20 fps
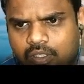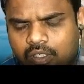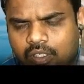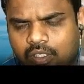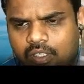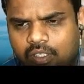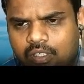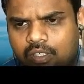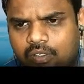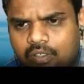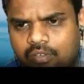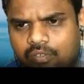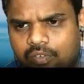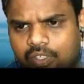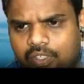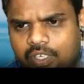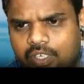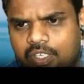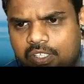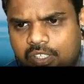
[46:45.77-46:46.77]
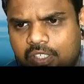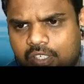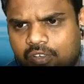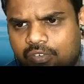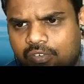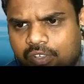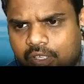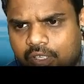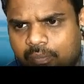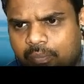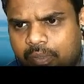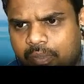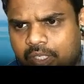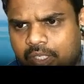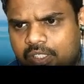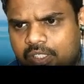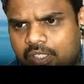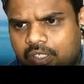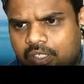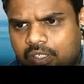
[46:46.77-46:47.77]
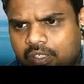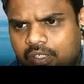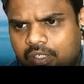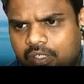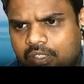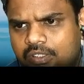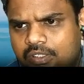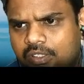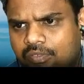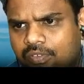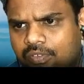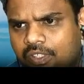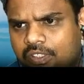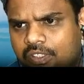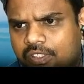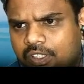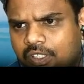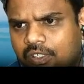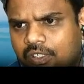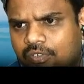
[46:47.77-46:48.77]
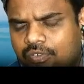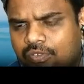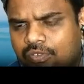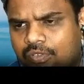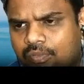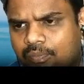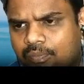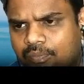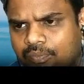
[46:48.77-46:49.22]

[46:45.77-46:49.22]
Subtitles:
and variation of temperature as a function of